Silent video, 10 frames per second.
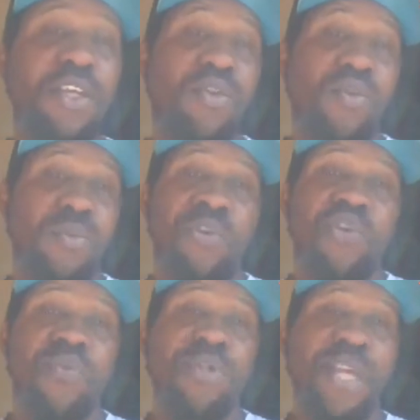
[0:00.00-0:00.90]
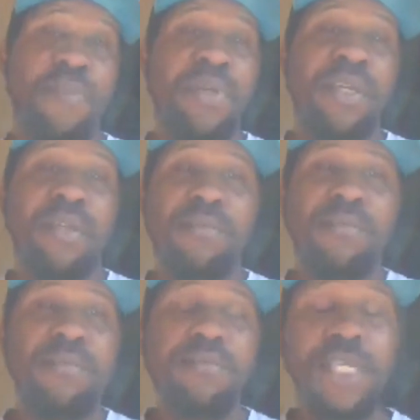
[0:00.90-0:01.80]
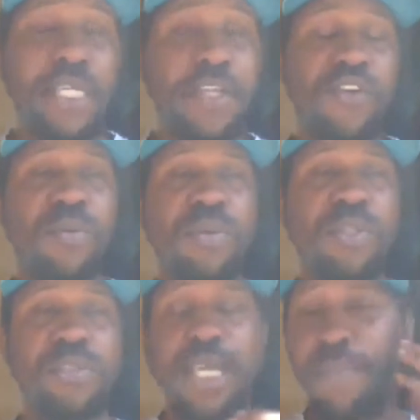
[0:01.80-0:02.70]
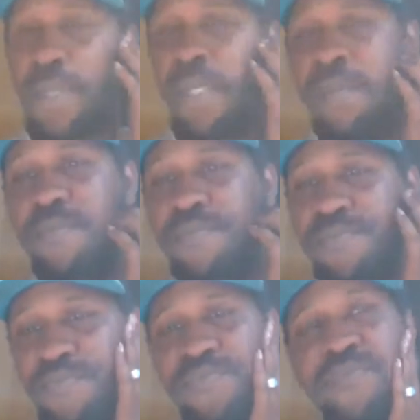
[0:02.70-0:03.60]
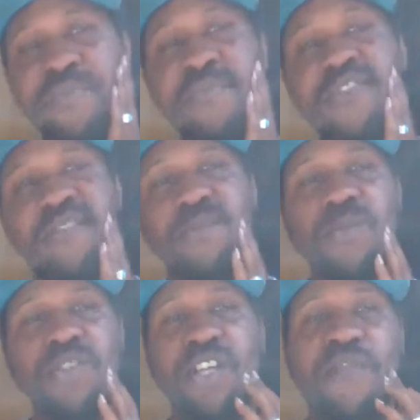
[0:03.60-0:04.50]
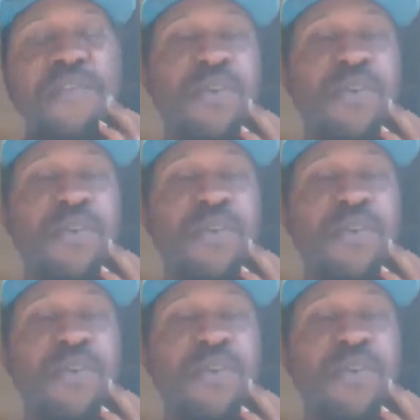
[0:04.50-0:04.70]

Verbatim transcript: Big YouTuber, tap in. Any YouTuber, tap in. Most of y'all